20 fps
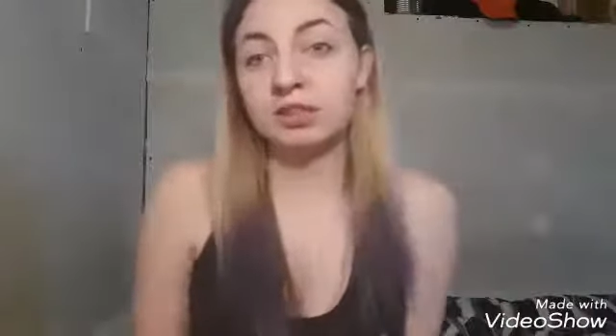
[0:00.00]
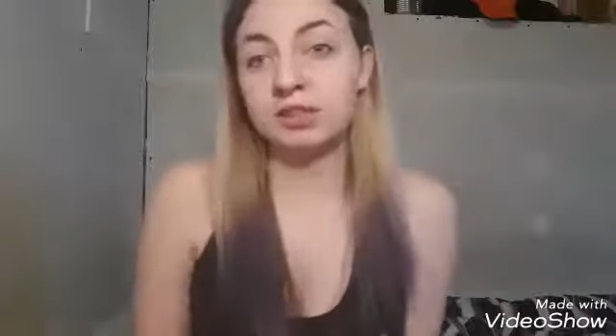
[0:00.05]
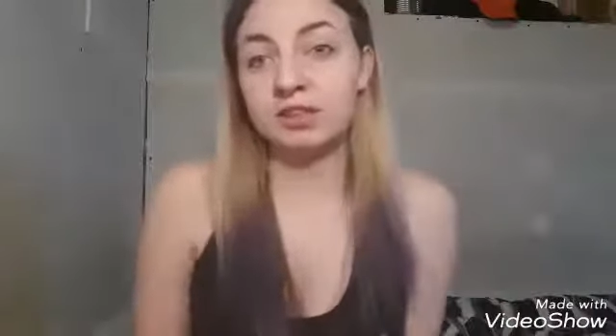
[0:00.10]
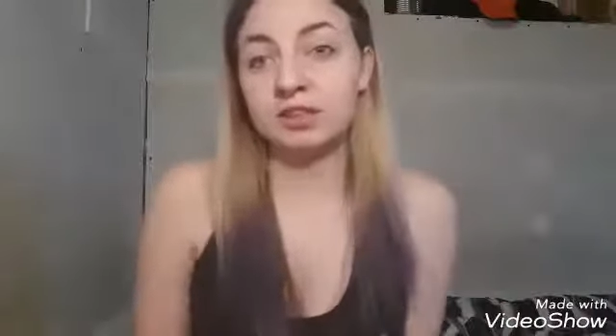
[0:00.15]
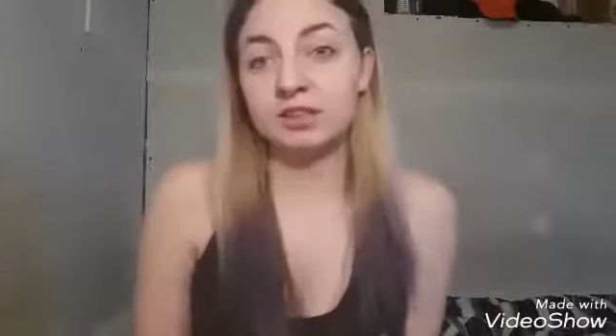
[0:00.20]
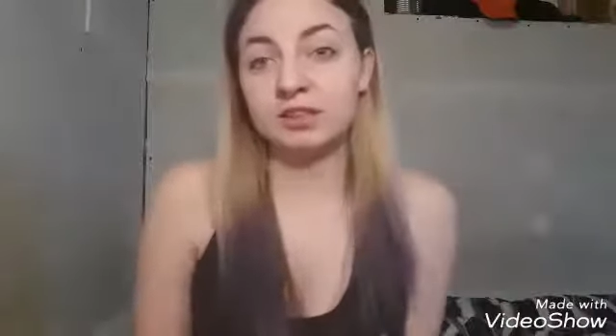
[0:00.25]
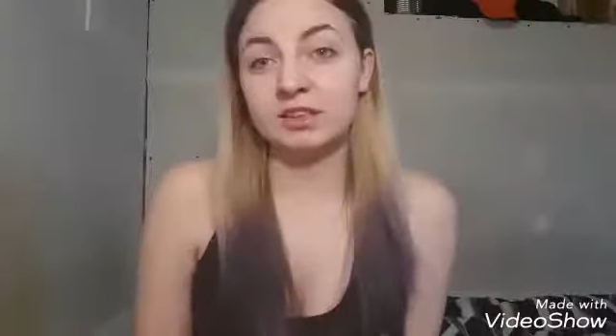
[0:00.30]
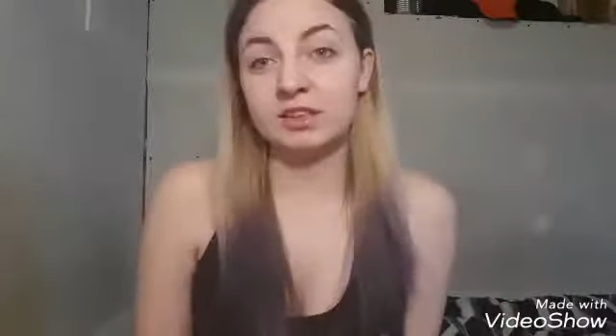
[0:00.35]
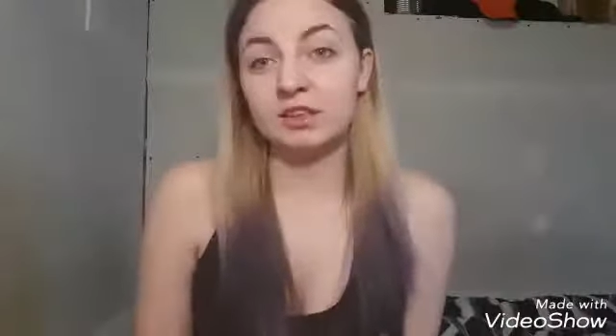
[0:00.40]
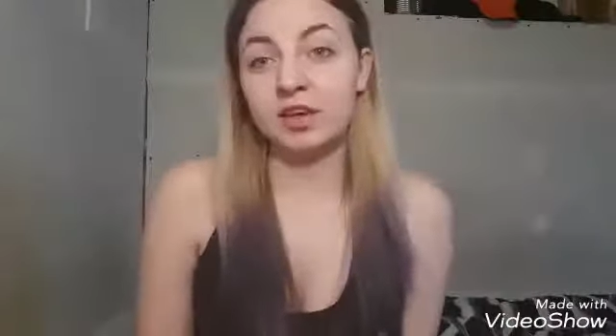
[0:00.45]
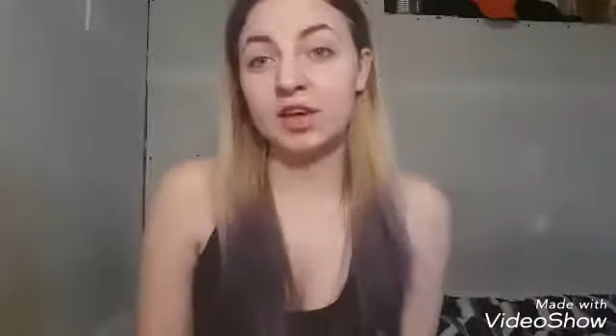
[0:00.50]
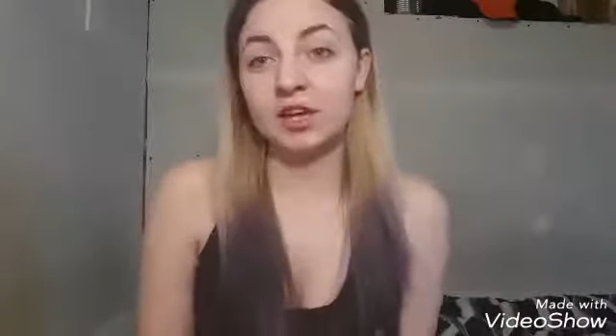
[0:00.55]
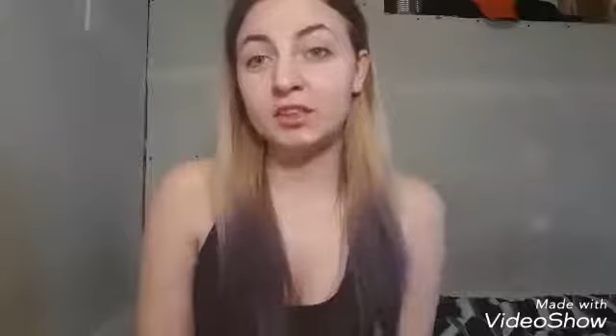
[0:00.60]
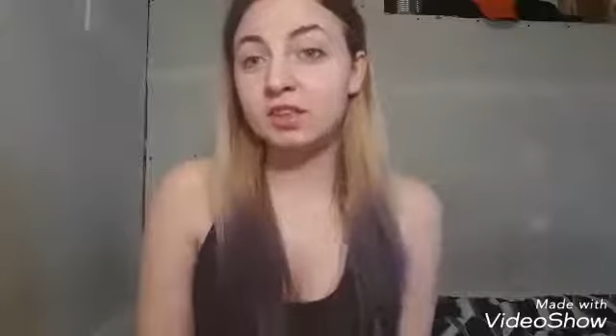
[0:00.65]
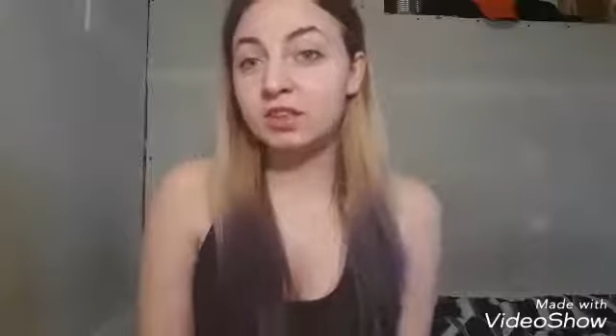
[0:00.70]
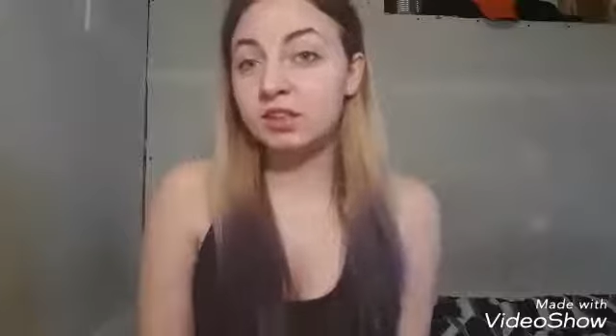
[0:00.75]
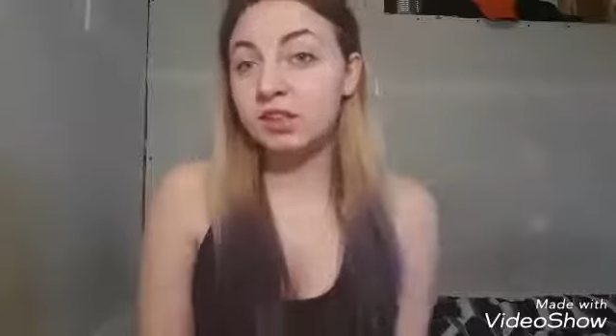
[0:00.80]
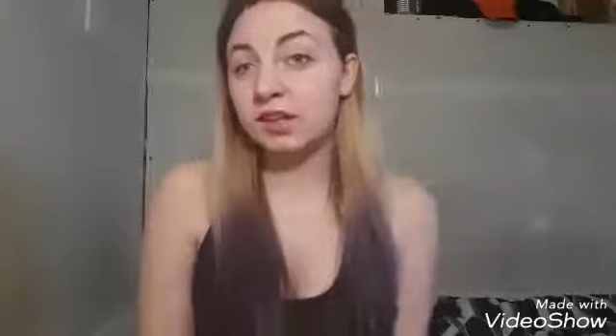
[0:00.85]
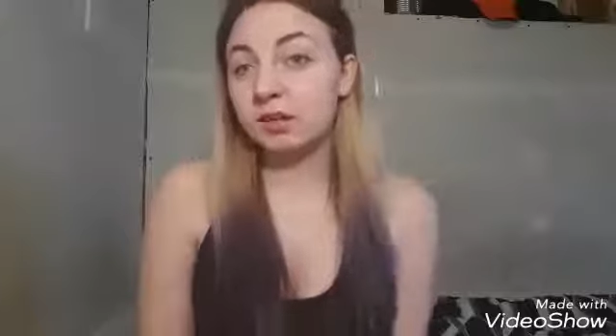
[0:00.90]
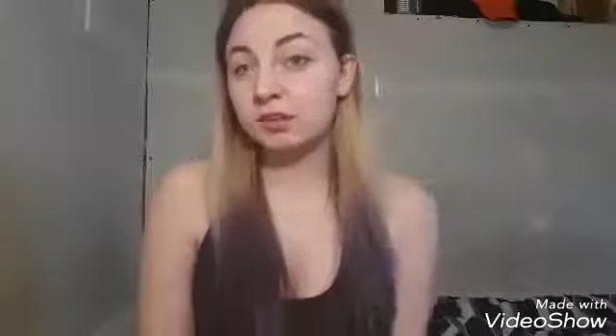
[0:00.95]
and things that are
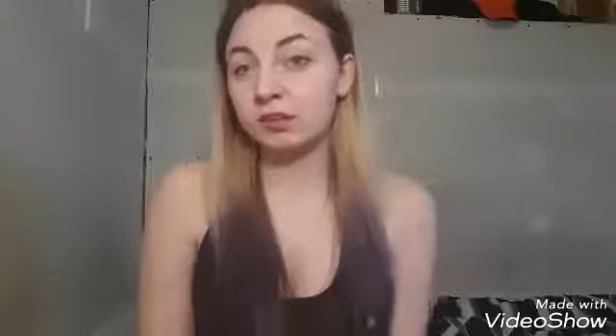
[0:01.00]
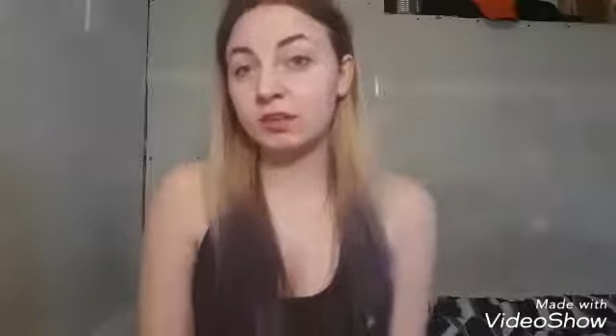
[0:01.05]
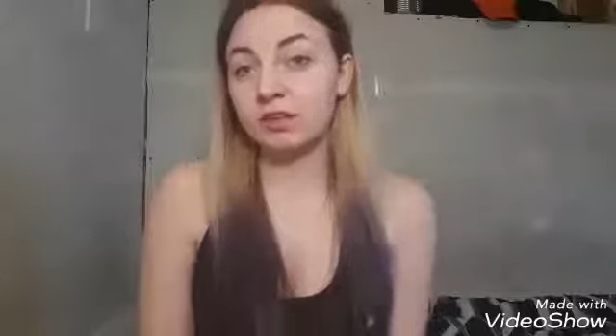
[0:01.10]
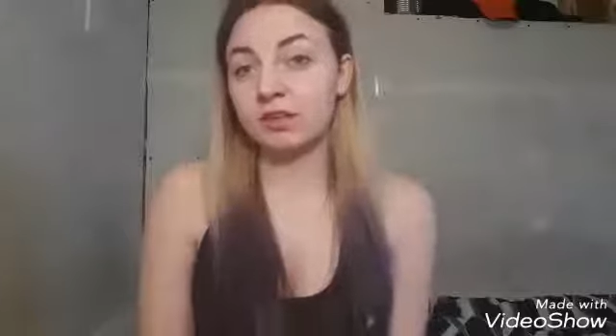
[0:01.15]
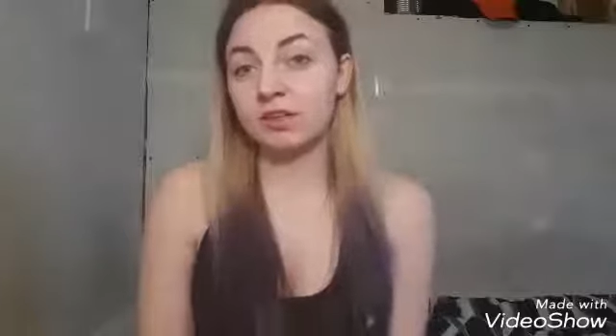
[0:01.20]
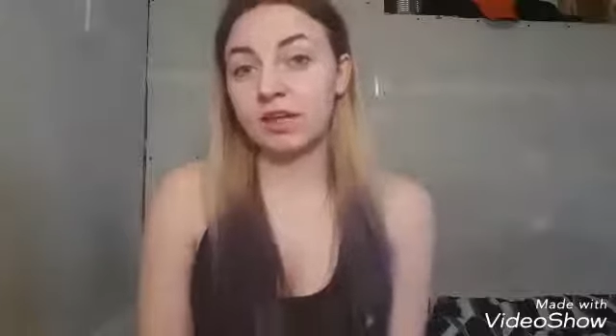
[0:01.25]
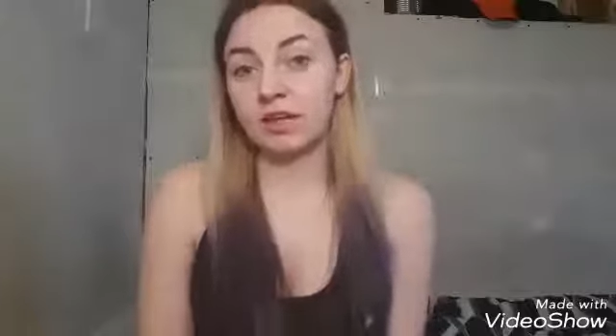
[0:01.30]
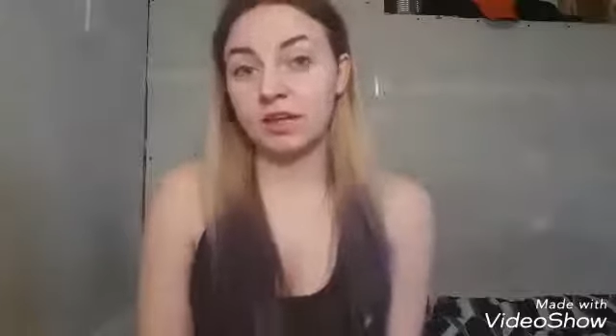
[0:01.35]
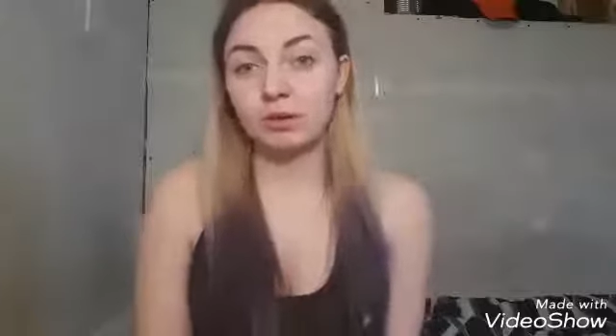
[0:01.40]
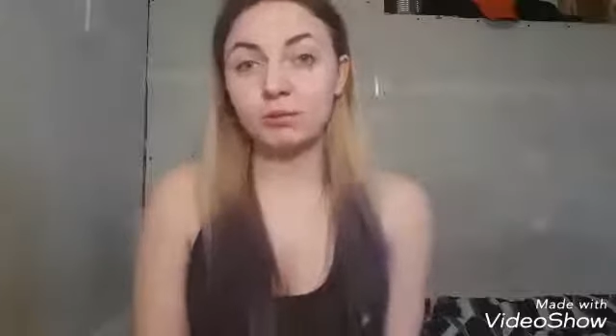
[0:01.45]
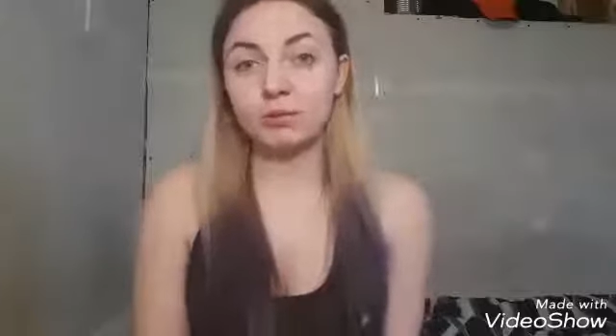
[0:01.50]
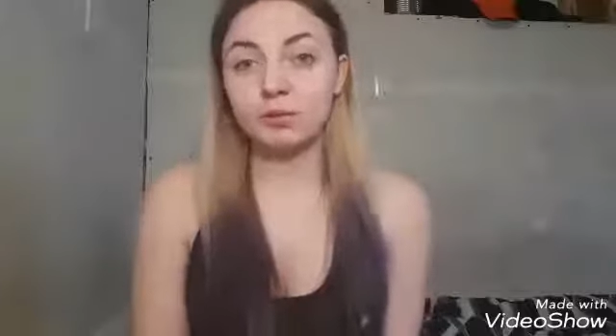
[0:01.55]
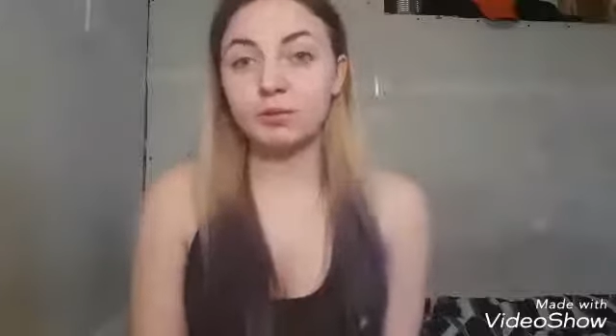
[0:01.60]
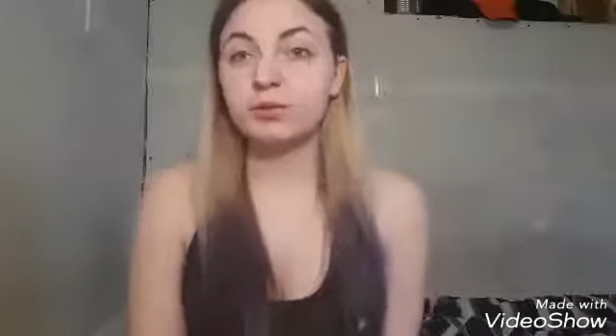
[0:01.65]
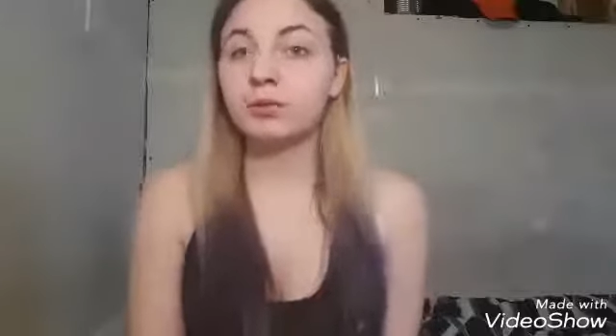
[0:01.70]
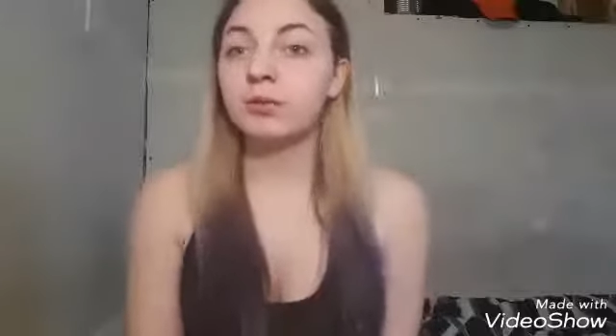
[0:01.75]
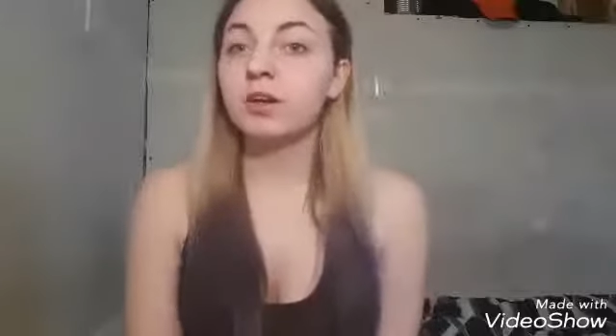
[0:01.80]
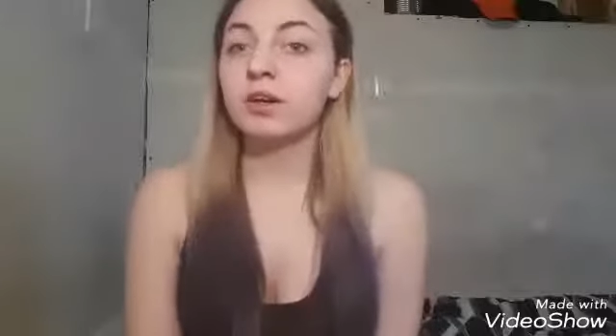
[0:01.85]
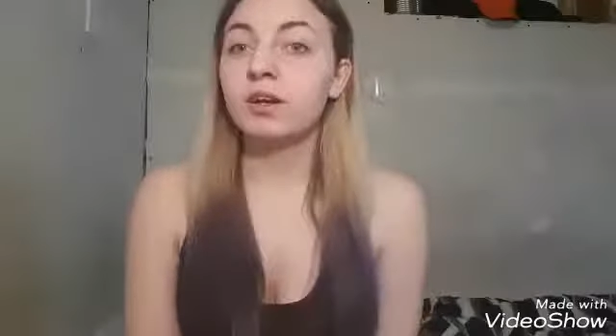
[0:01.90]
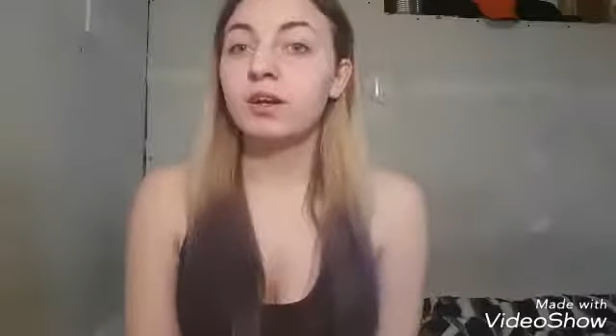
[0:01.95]
actually out there to help
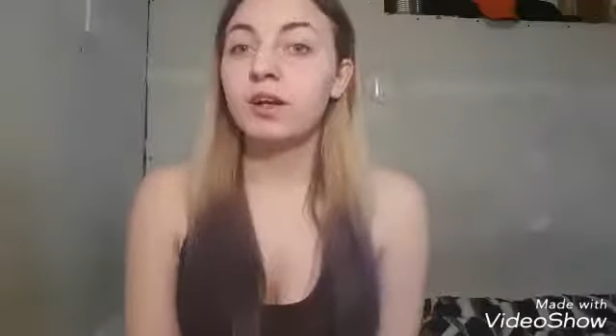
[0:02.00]
you.